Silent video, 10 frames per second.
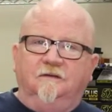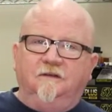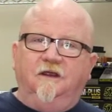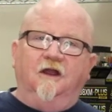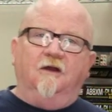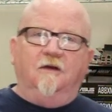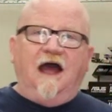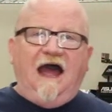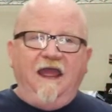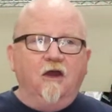you know
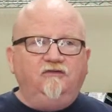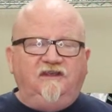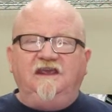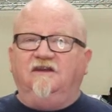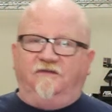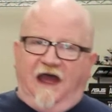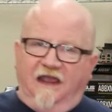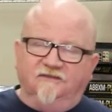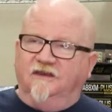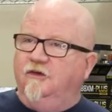IoT
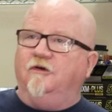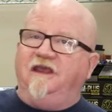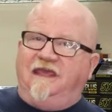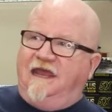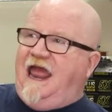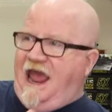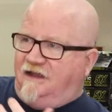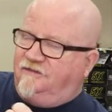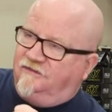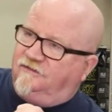device and you want to get
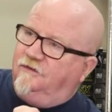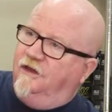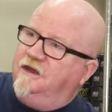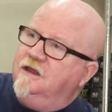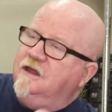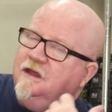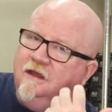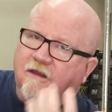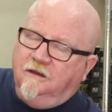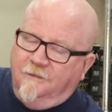access to it,
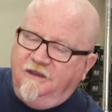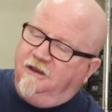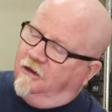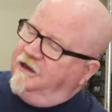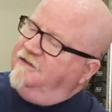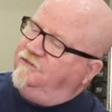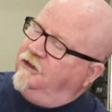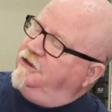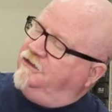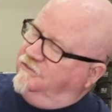I mean you're going to have to
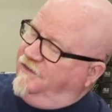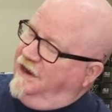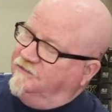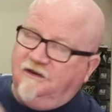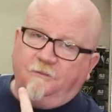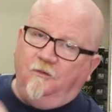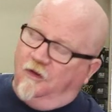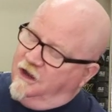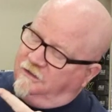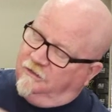look at the device. Number
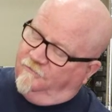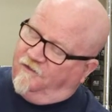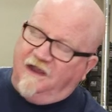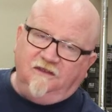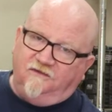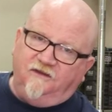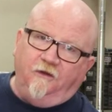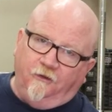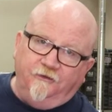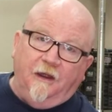one, find the
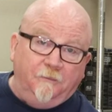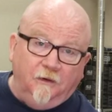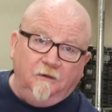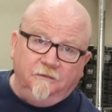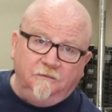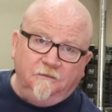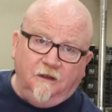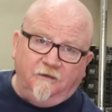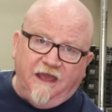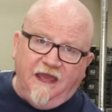serial number.
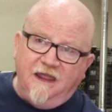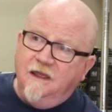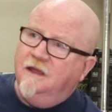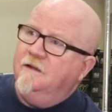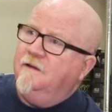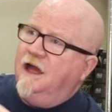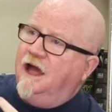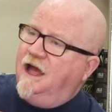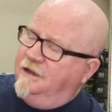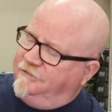Okay.
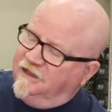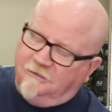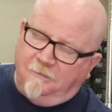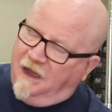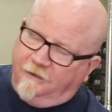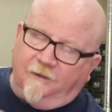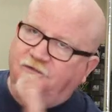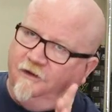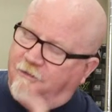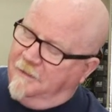Uh, get the model, I'm
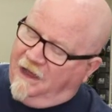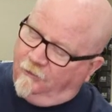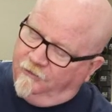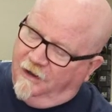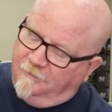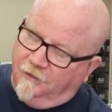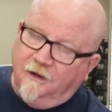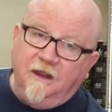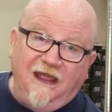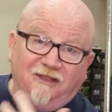sorry, the model
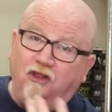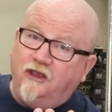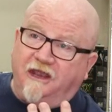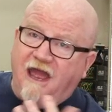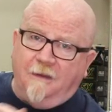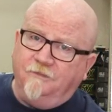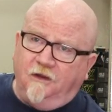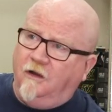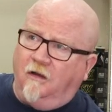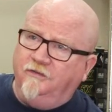number and look it up. They're all,